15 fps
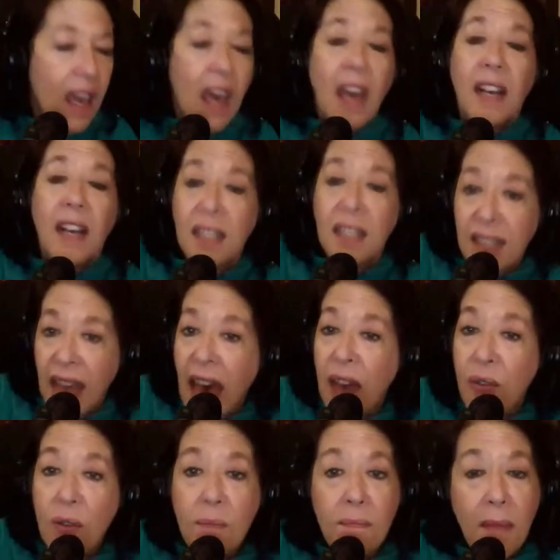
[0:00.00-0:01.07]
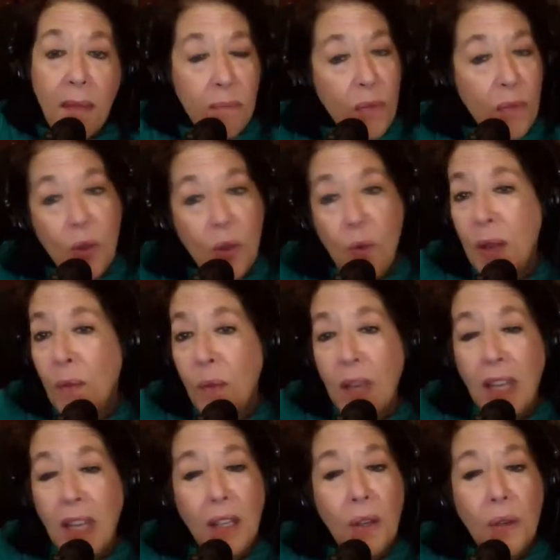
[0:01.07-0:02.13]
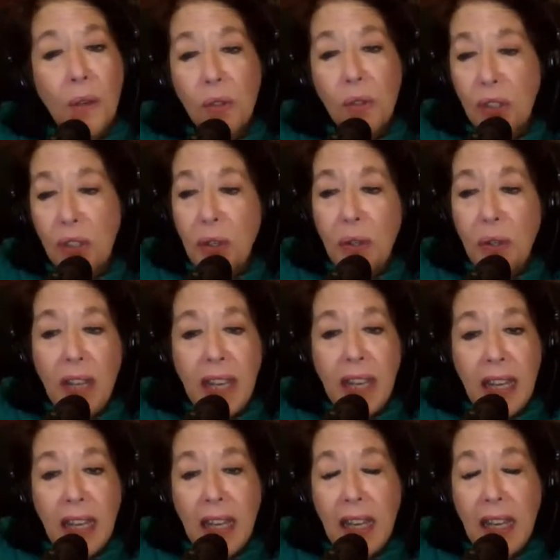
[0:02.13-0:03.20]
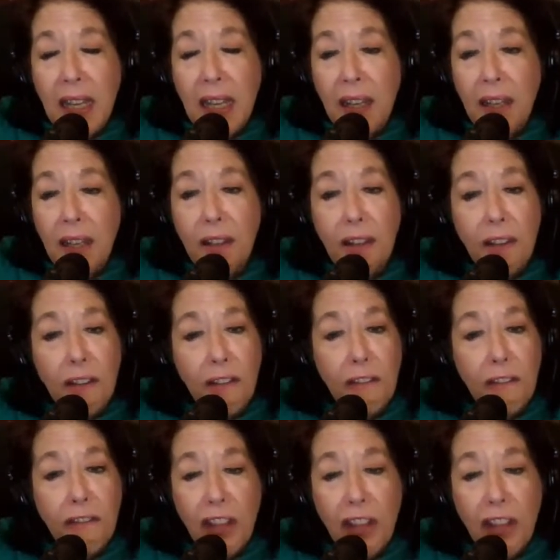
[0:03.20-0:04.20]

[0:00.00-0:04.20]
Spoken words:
'Cause I remember when we used to live